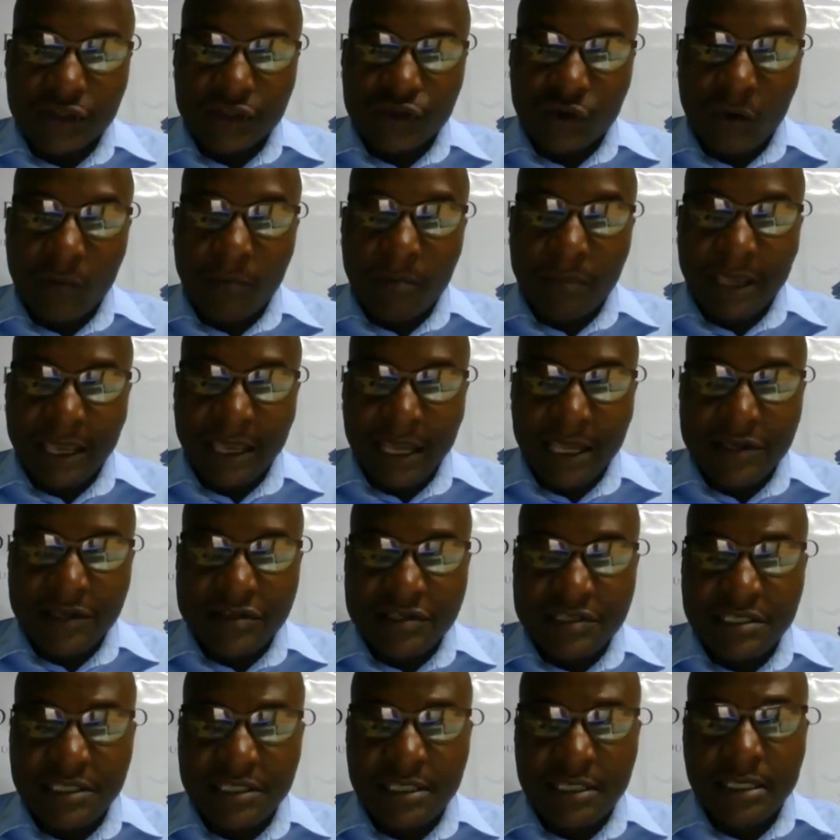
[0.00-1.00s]
So
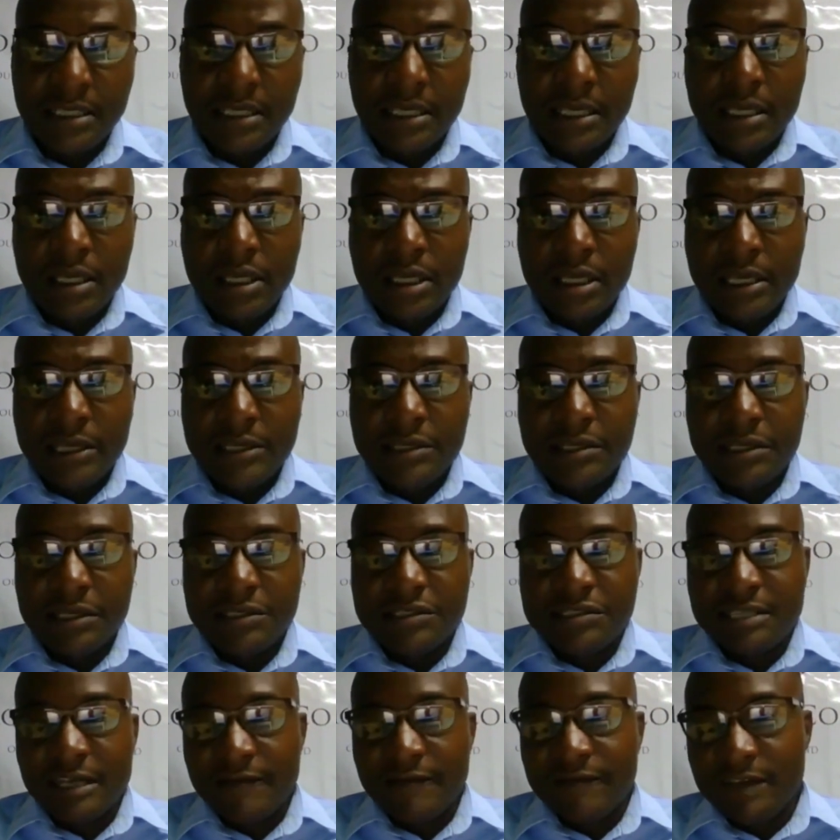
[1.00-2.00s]
BNC
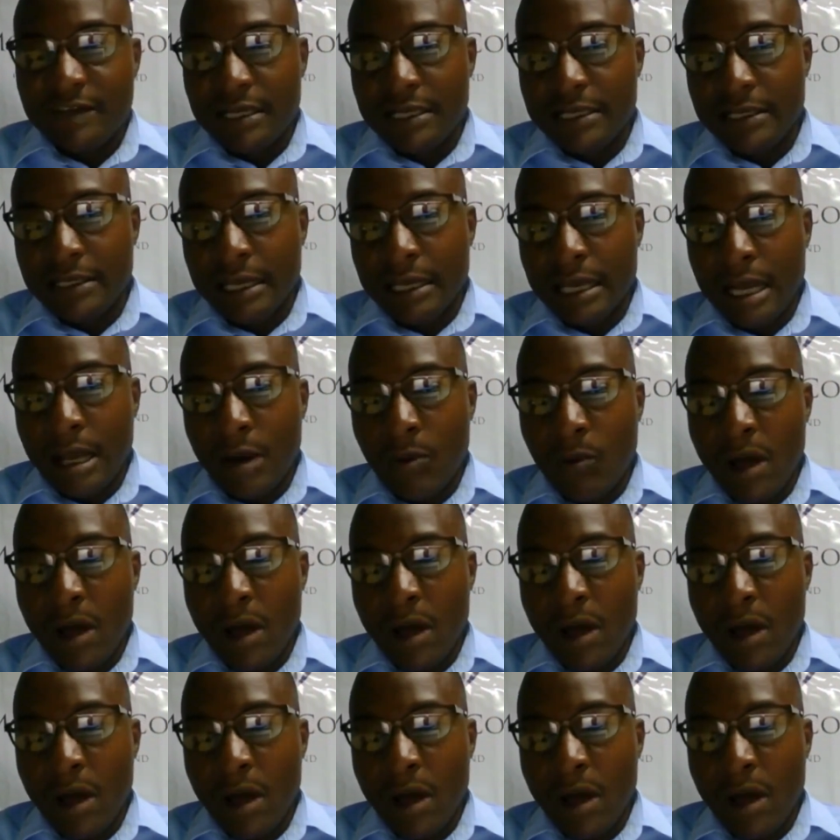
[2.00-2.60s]
is definitely